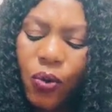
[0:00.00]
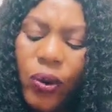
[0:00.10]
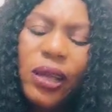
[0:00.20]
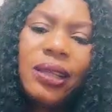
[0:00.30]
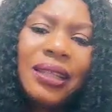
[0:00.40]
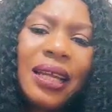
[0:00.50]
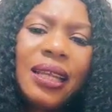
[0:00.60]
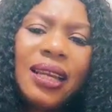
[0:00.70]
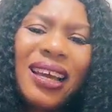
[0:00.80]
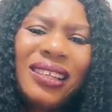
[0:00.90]
When I
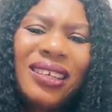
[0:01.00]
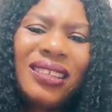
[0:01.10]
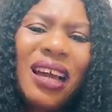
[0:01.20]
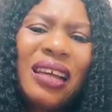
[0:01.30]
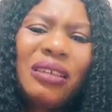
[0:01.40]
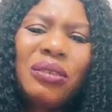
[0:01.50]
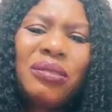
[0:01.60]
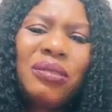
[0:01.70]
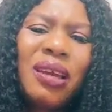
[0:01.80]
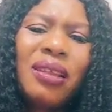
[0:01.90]
started there at the time,
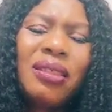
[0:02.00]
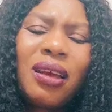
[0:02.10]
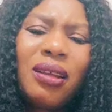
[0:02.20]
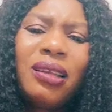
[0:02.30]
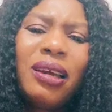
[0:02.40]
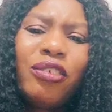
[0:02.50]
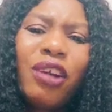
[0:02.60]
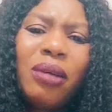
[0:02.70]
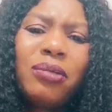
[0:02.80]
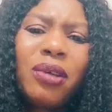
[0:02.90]
the
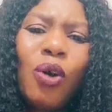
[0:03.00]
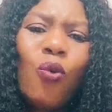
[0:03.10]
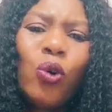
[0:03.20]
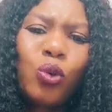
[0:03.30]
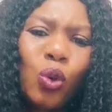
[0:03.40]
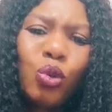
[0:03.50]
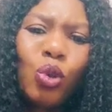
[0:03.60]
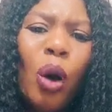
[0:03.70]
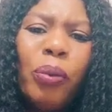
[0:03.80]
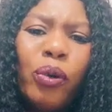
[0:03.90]
cramp was so
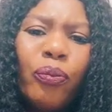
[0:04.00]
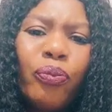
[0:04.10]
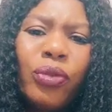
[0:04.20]
stubborn.